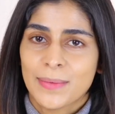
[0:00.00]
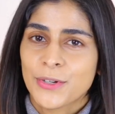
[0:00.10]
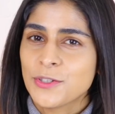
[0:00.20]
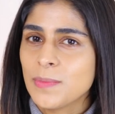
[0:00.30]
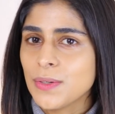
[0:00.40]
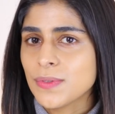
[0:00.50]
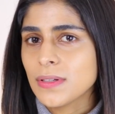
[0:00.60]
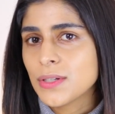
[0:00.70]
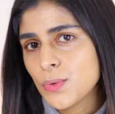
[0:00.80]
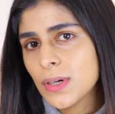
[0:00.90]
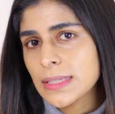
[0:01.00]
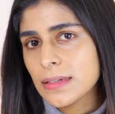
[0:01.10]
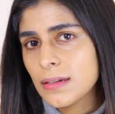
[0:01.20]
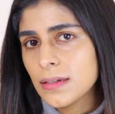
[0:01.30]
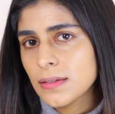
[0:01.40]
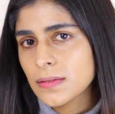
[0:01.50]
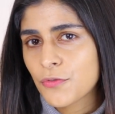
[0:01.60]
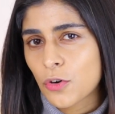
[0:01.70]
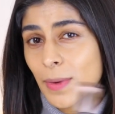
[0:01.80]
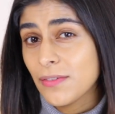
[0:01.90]
I'm going to be using 2 concealers
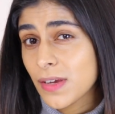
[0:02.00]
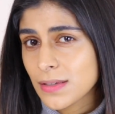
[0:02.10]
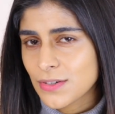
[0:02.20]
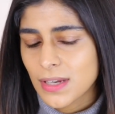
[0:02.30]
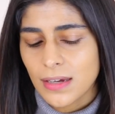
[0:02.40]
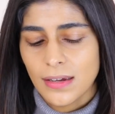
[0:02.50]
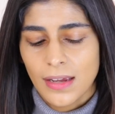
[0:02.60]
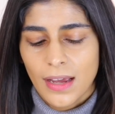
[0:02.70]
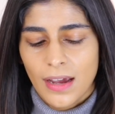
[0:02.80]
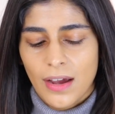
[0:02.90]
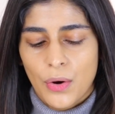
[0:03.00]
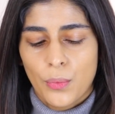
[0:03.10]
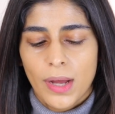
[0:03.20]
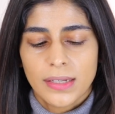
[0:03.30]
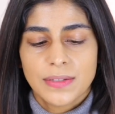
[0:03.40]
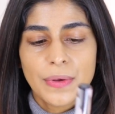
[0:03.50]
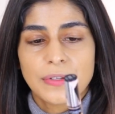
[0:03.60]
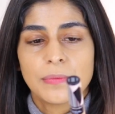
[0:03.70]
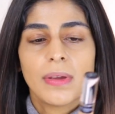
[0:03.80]
for my face today. One is going to